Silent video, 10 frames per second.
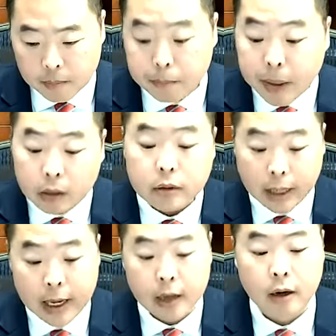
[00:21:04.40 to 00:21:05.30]
built
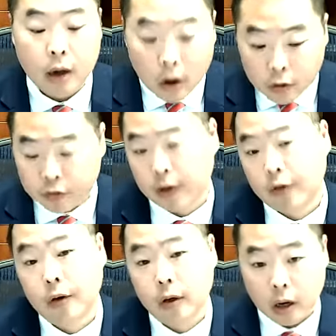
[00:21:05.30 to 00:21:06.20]
in, knows that
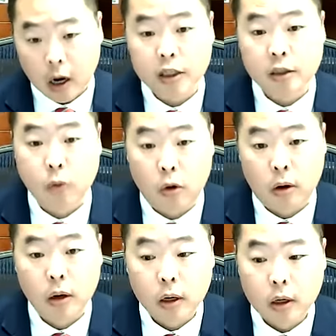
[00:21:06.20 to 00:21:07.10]
it's going to cost
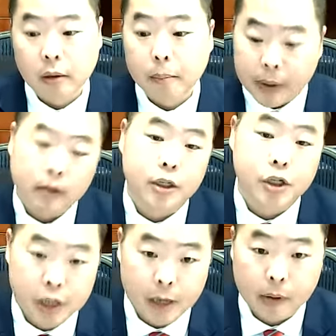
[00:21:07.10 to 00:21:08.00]
more to build a
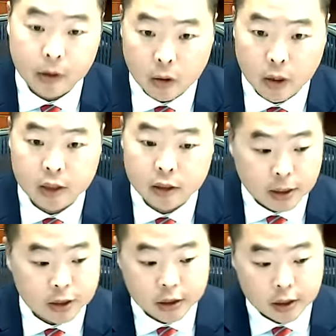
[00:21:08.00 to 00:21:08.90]
ship in the U.S.,
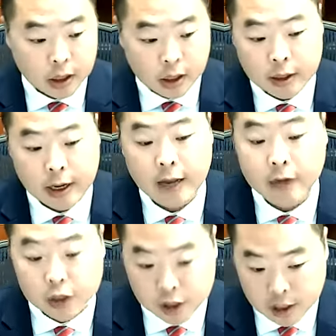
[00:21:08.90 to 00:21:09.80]
especially a
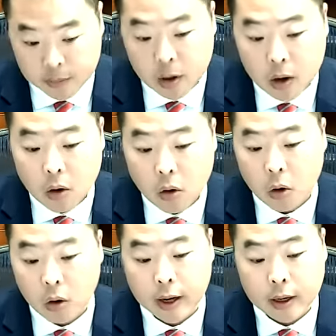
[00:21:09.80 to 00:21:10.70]
Navy ship
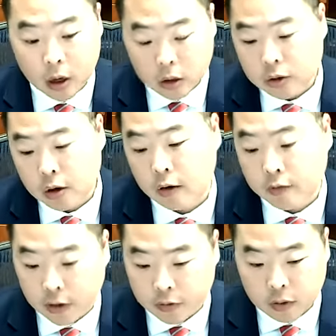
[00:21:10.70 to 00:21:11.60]
or a Coast Guard
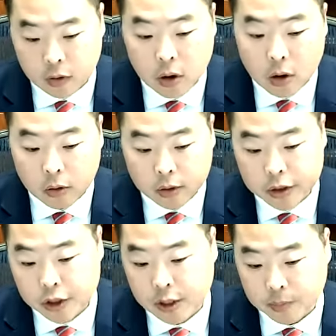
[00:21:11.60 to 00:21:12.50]
vessel or a
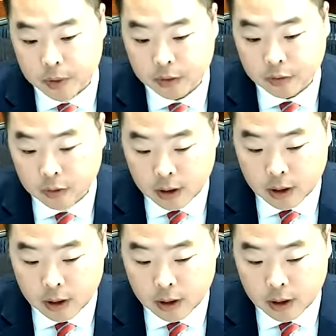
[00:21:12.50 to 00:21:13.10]
ship that's